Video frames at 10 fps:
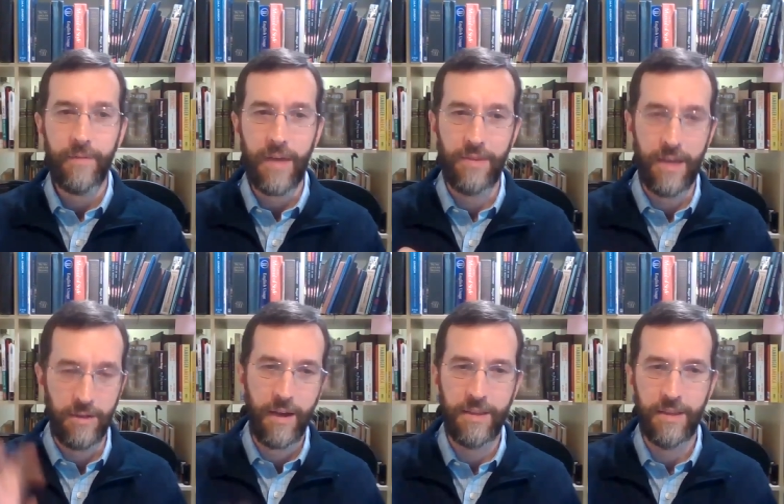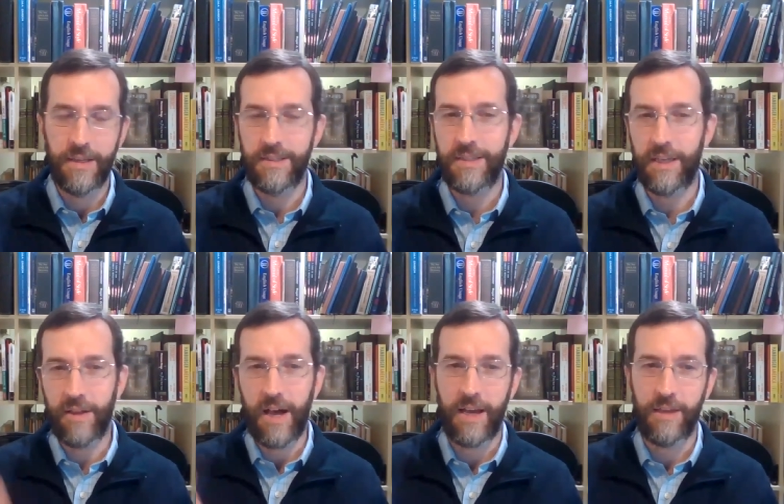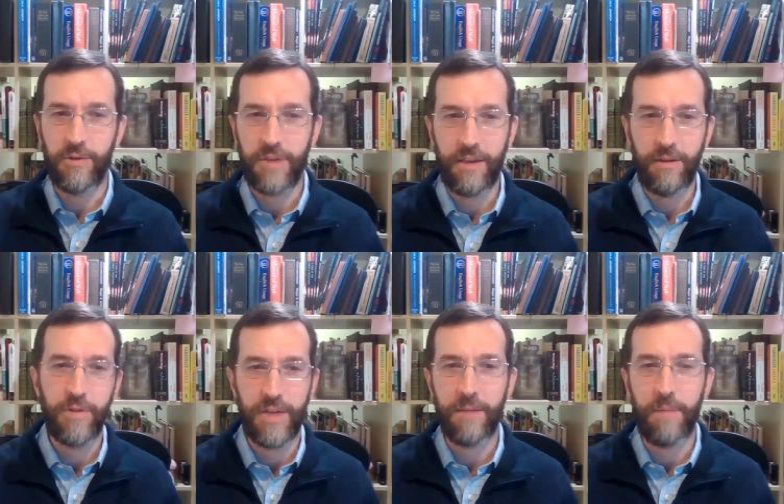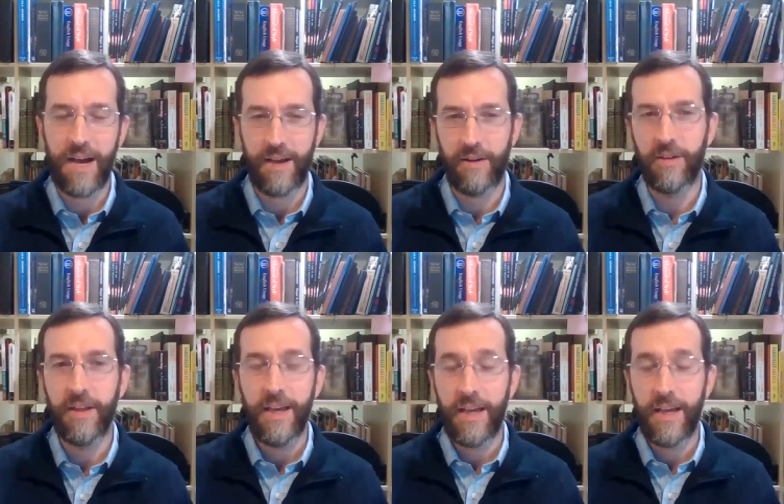And then in a CLI, you say compile,